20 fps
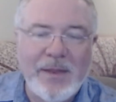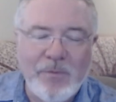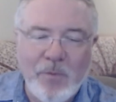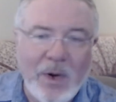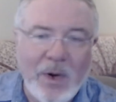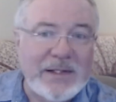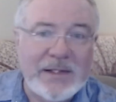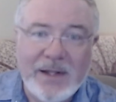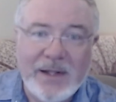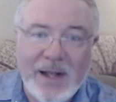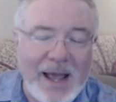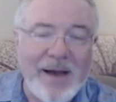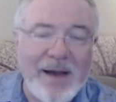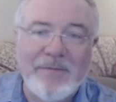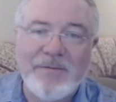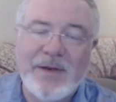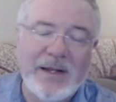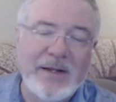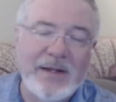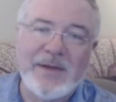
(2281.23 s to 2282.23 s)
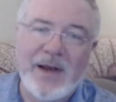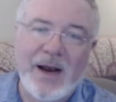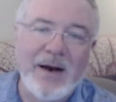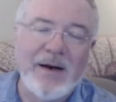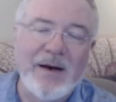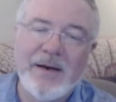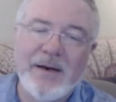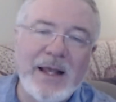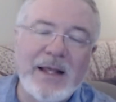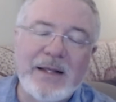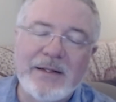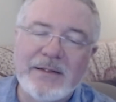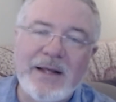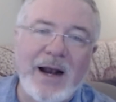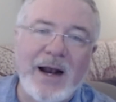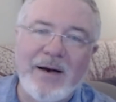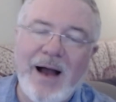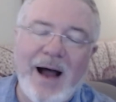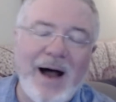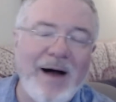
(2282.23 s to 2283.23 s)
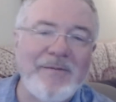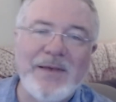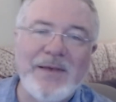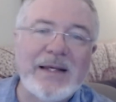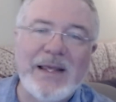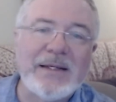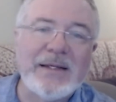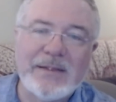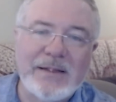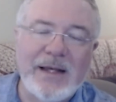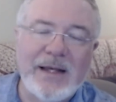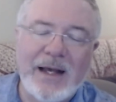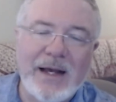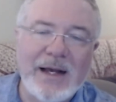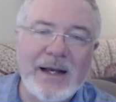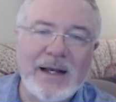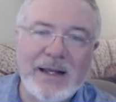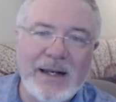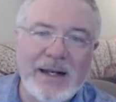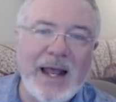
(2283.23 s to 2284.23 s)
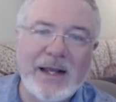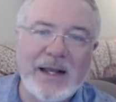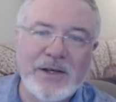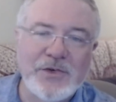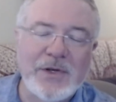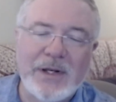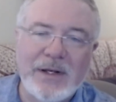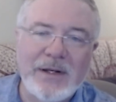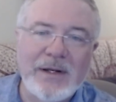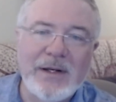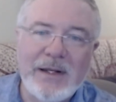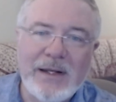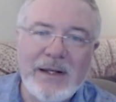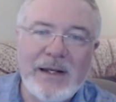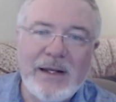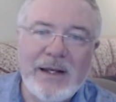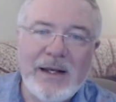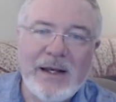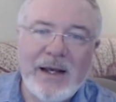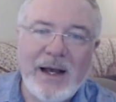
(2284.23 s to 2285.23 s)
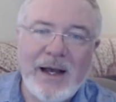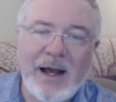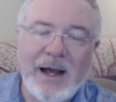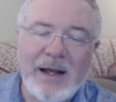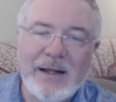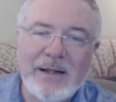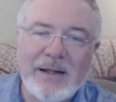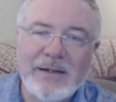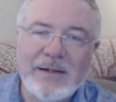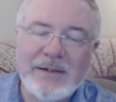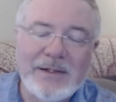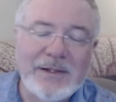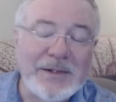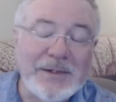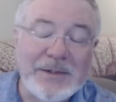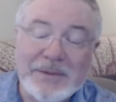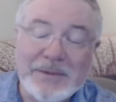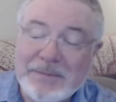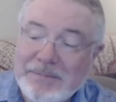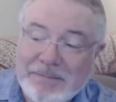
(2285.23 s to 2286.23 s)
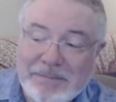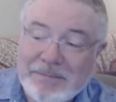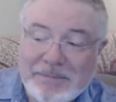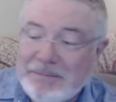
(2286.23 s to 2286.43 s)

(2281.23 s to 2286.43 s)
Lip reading: then what's left is our obvious connection uh, to